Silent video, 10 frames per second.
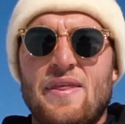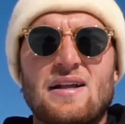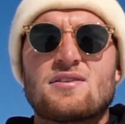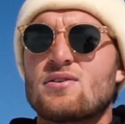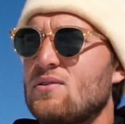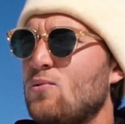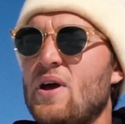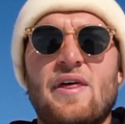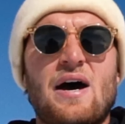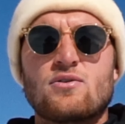and that's
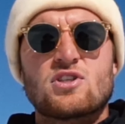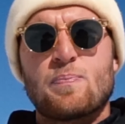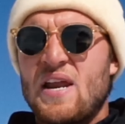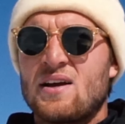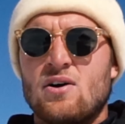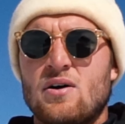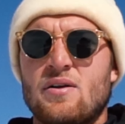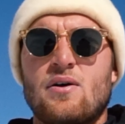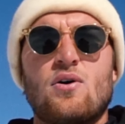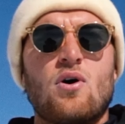without spinning
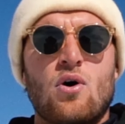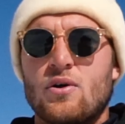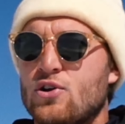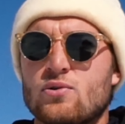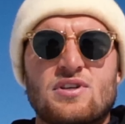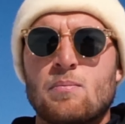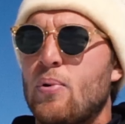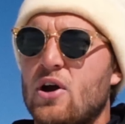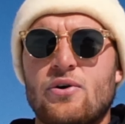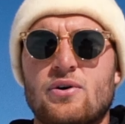on or using
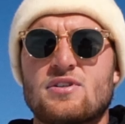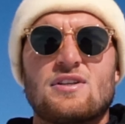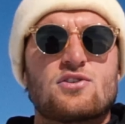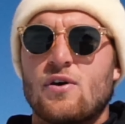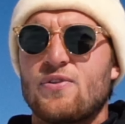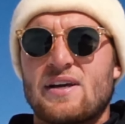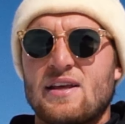butters and stuff like